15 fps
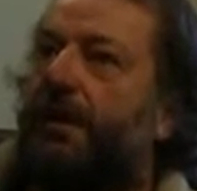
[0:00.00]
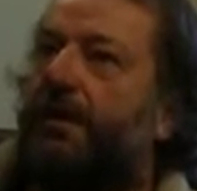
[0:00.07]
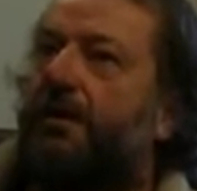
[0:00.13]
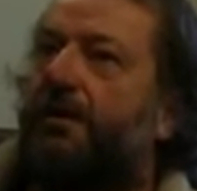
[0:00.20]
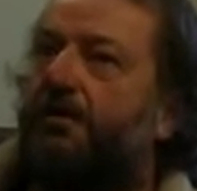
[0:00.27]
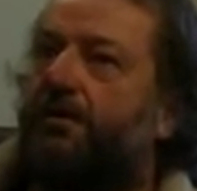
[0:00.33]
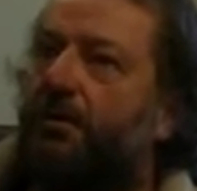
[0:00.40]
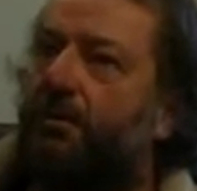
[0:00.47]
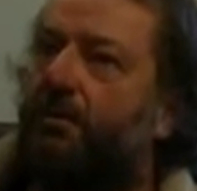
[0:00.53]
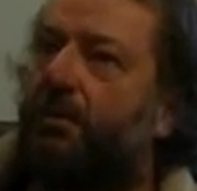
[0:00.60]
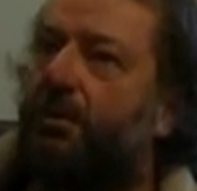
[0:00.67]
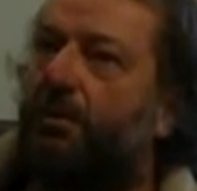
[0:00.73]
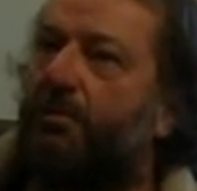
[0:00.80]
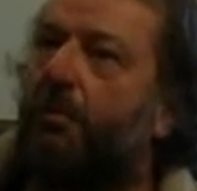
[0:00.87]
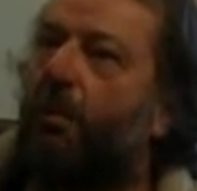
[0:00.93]
it could do
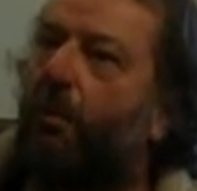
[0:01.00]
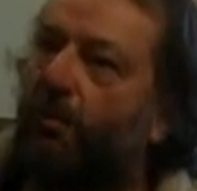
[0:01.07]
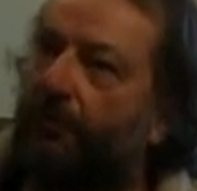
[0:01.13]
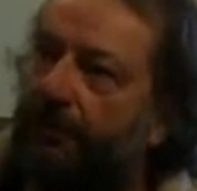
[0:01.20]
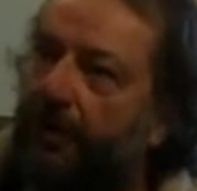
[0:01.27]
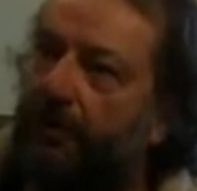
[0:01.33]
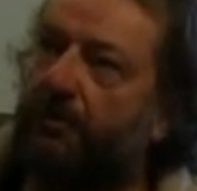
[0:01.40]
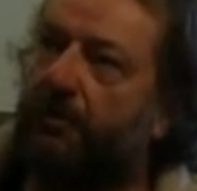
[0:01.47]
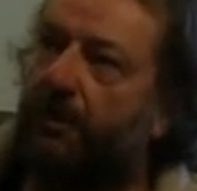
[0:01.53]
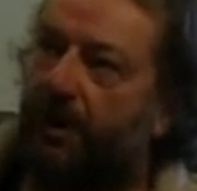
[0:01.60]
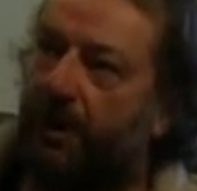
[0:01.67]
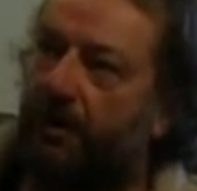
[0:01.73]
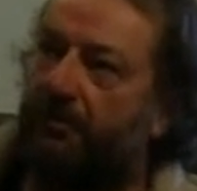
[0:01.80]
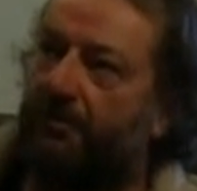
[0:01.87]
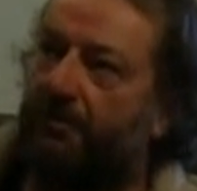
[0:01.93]
with more
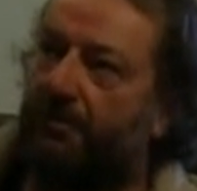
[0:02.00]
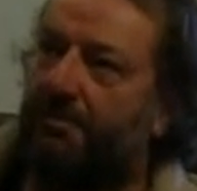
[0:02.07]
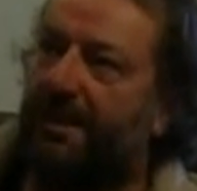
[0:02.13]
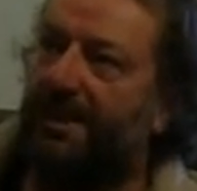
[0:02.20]
photographs and